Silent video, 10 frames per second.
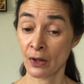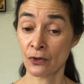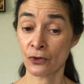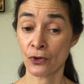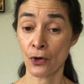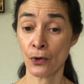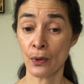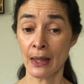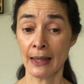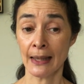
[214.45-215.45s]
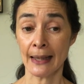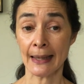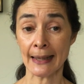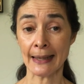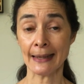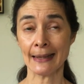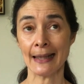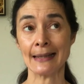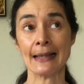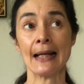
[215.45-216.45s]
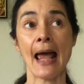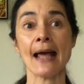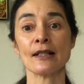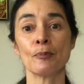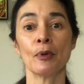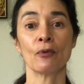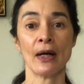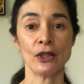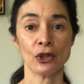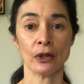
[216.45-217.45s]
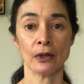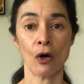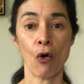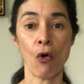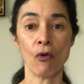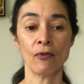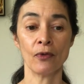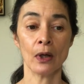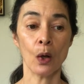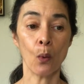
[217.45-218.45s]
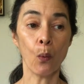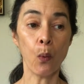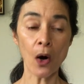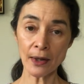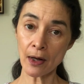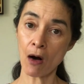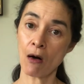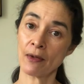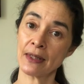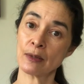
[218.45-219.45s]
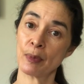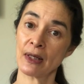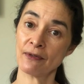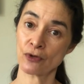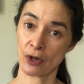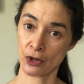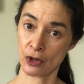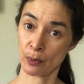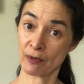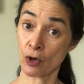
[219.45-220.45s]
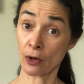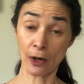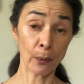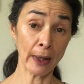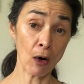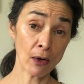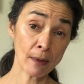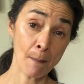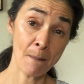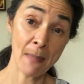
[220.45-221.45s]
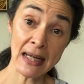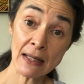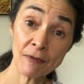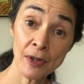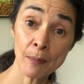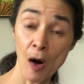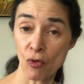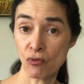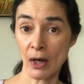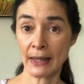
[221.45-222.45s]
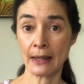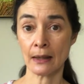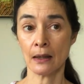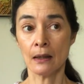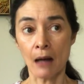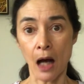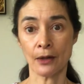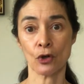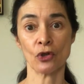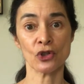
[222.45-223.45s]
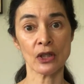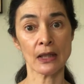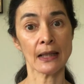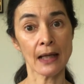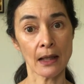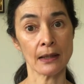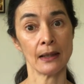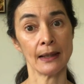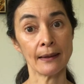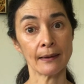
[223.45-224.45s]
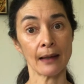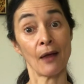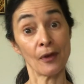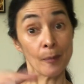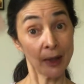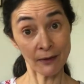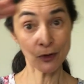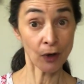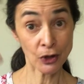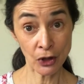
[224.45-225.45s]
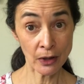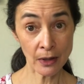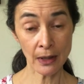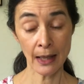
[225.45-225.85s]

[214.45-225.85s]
So it's an exploration of what are these belief structures we've got going on. Many of them are running unconsciously underneath other belief structures.